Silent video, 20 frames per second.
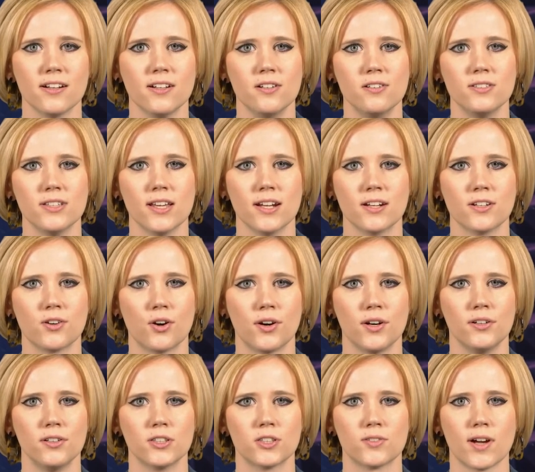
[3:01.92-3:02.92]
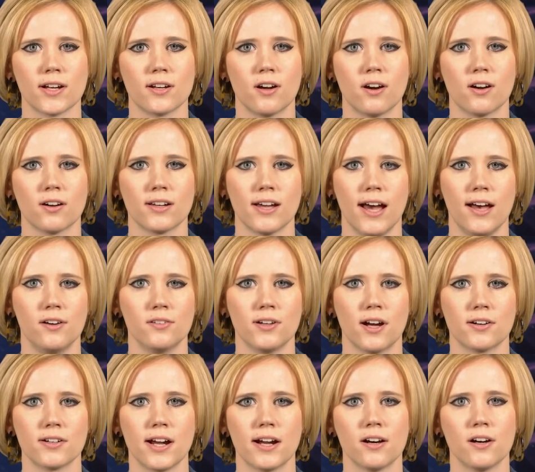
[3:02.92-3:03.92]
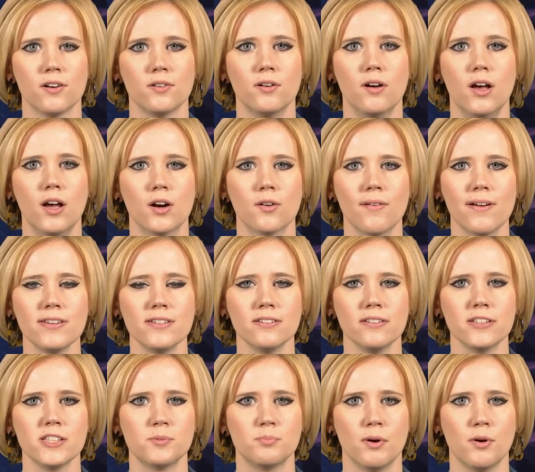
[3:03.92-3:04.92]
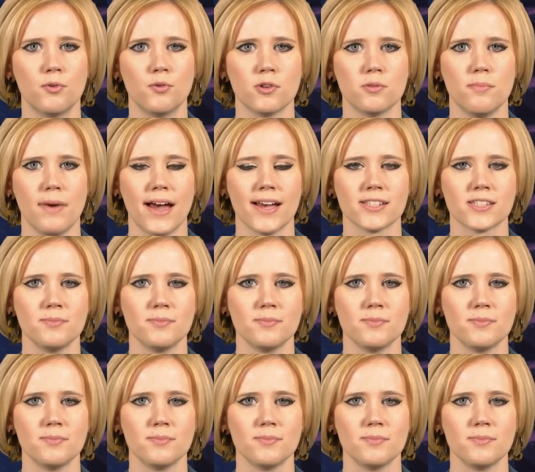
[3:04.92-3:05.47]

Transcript: News editorial director Kyle Gargaro recently spoke with Matt